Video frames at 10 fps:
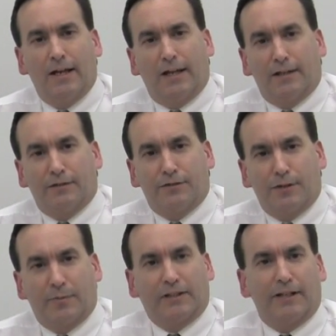And
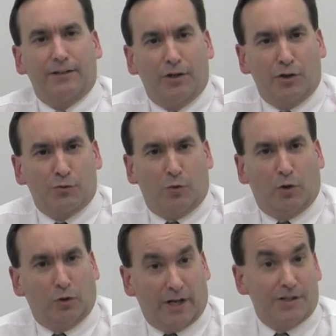typically at those we'll
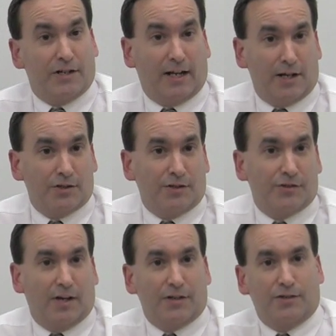hold education
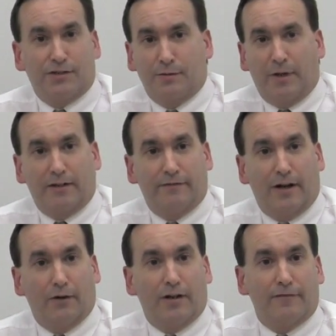sessions that might
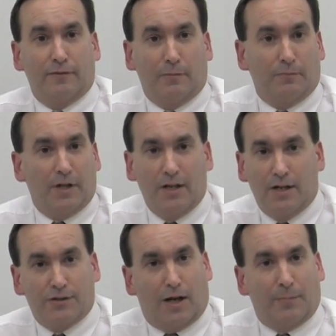vary from
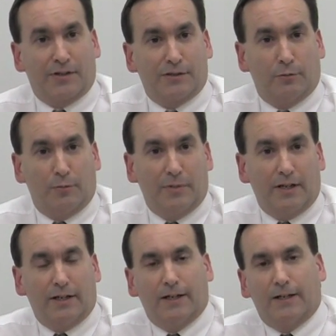topics that would
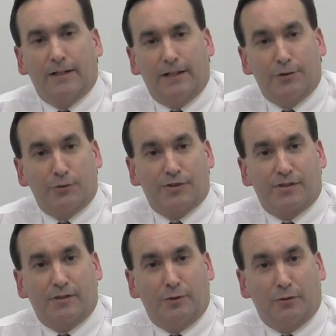be
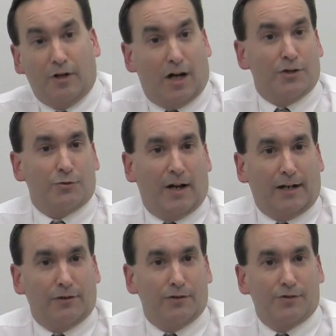interest to
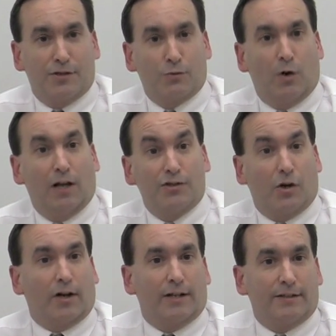contractors as well as
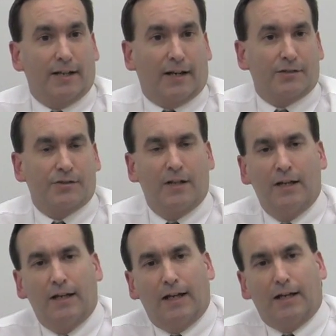architects.
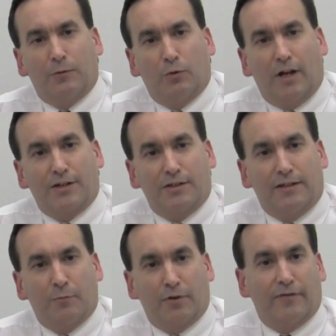And we're actually
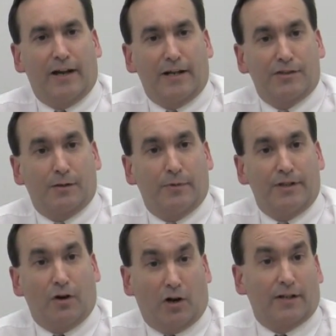even providing some of
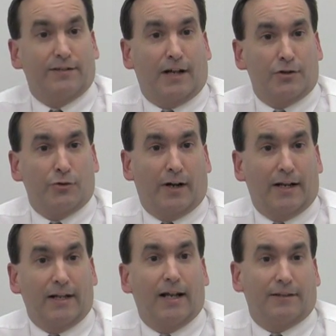the architect
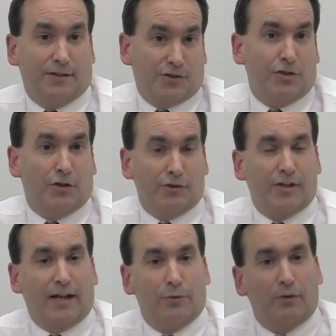training at this year's
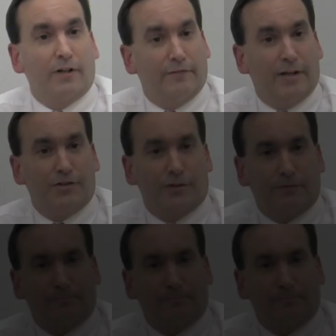annual convention.